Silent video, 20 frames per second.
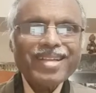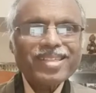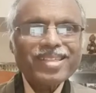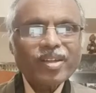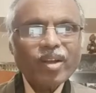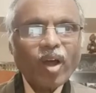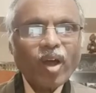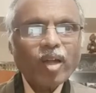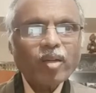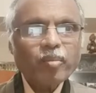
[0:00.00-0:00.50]

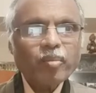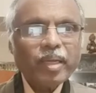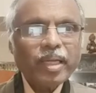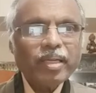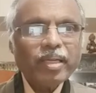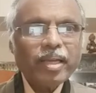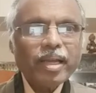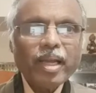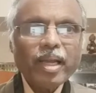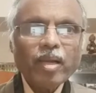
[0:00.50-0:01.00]
not
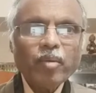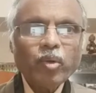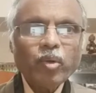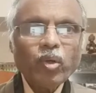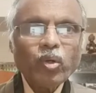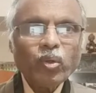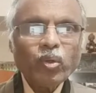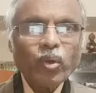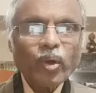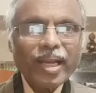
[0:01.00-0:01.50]
been able
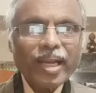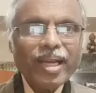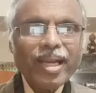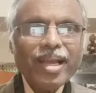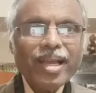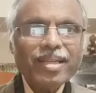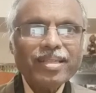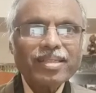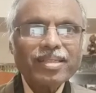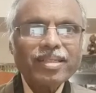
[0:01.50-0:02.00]
to
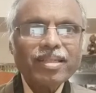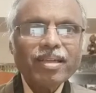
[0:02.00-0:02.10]
release